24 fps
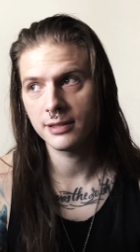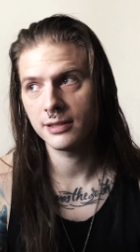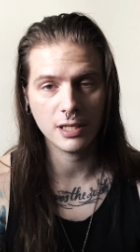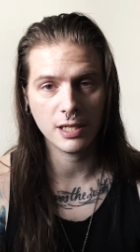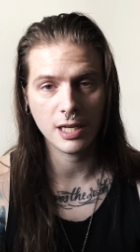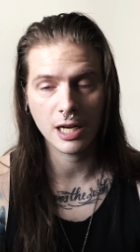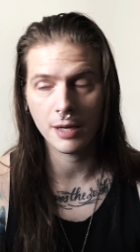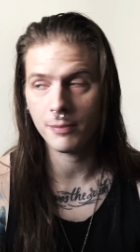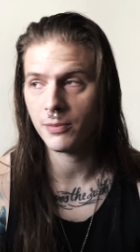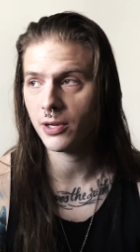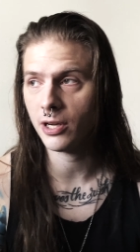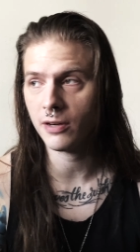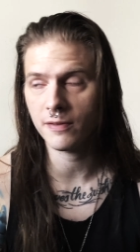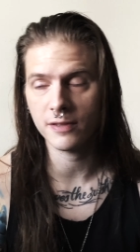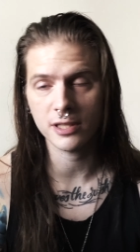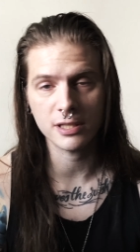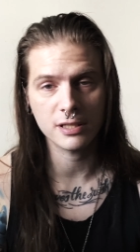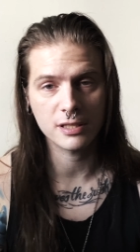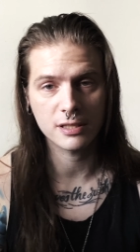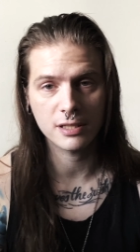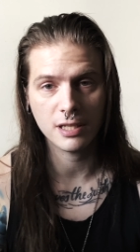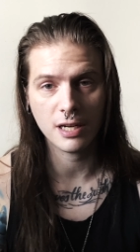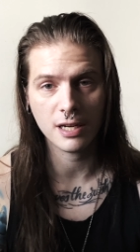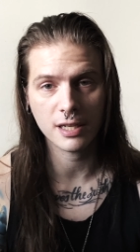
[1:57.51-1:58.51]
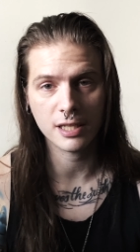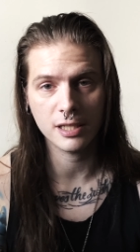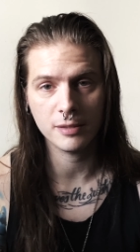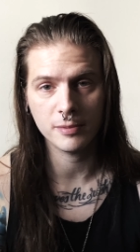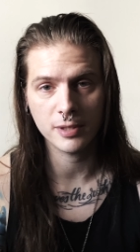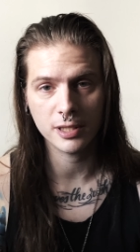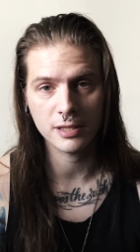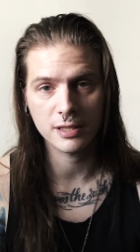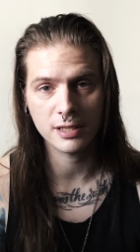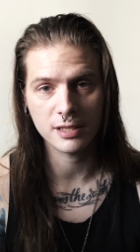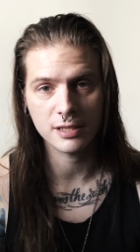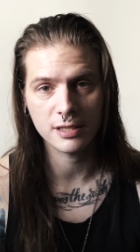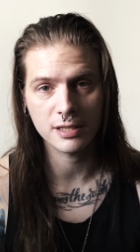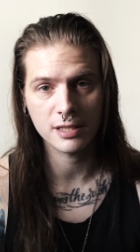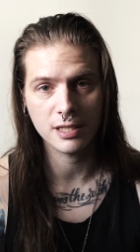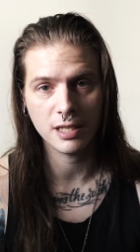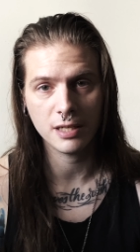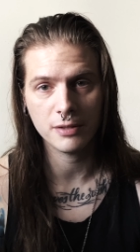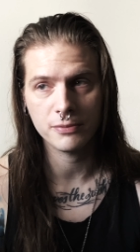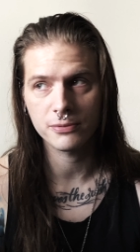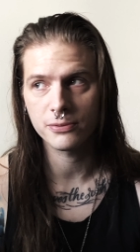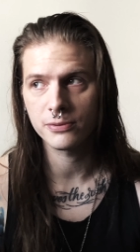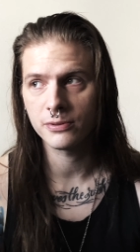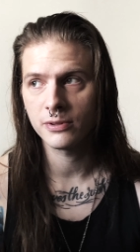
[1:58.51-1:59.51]
I'm nervous talking about this
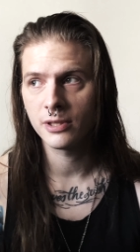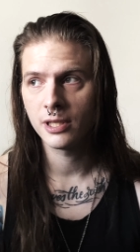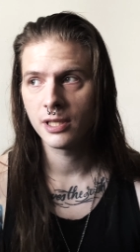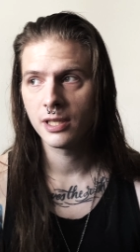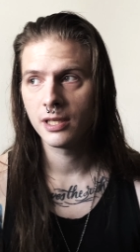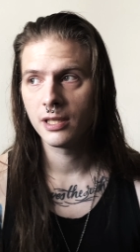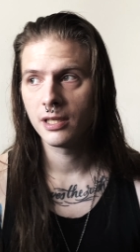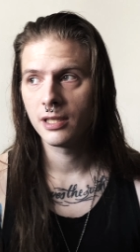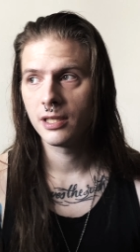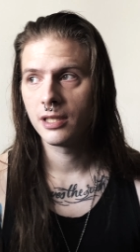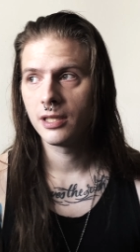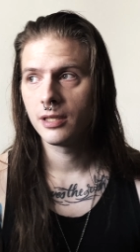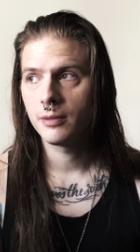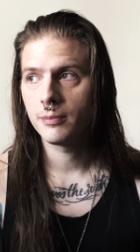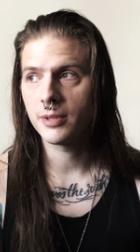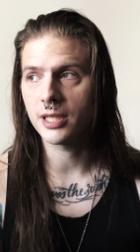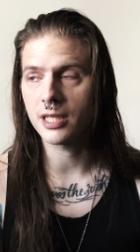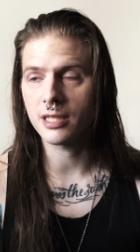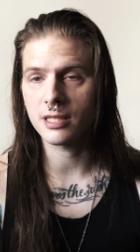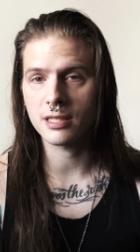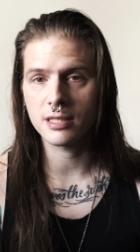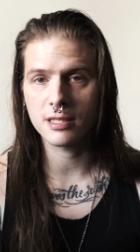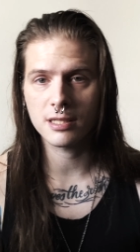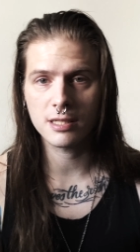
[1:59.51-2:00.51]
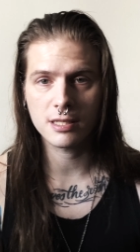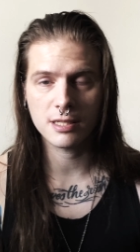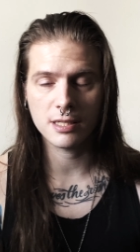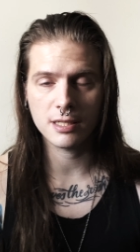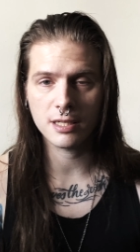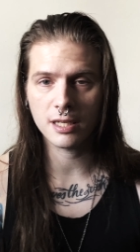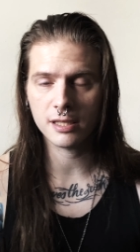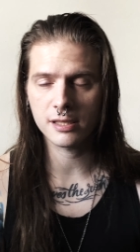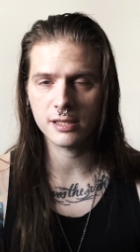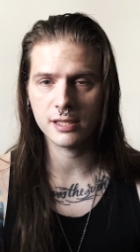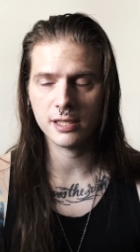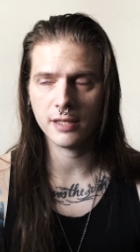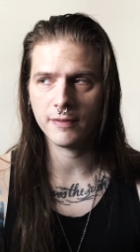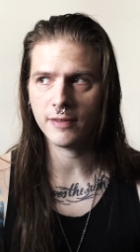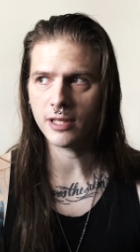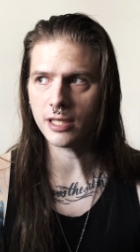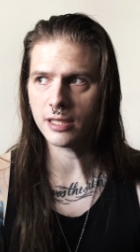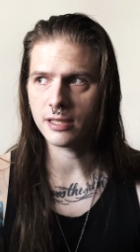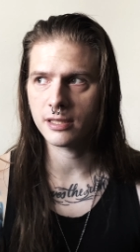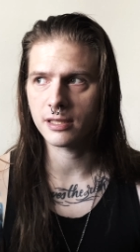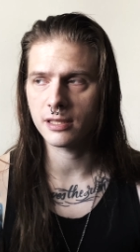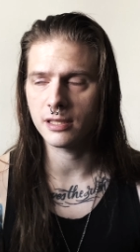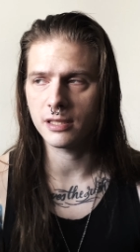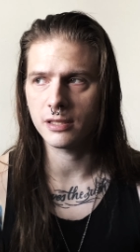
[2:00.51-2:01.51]
stuff because it doesn't have
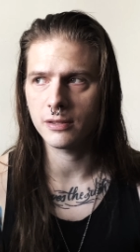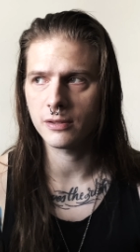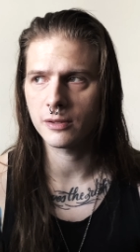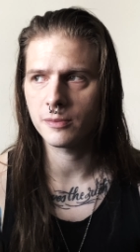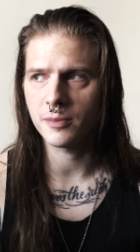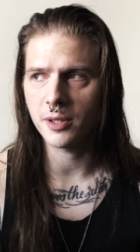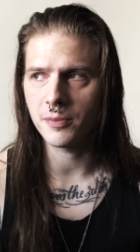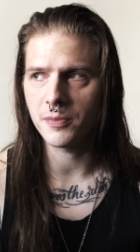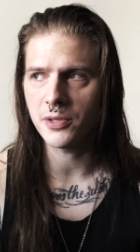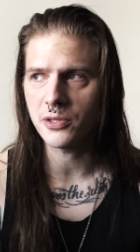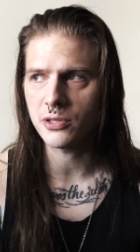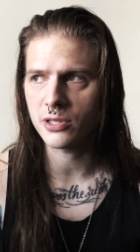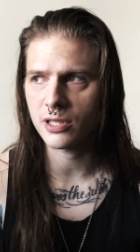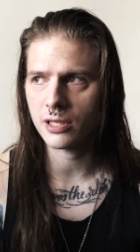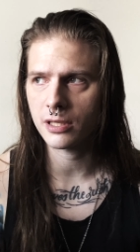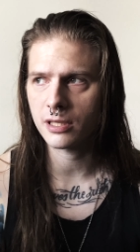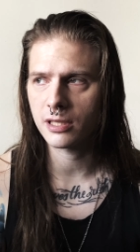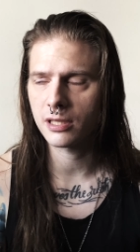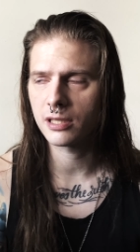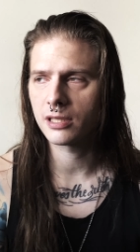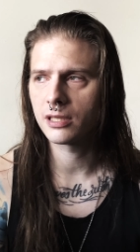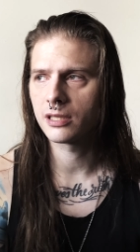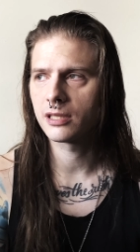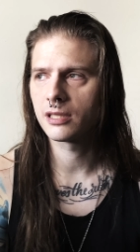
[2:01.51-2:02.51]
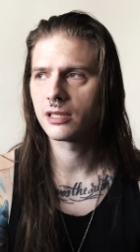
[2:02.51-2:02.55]
anything to do with my music.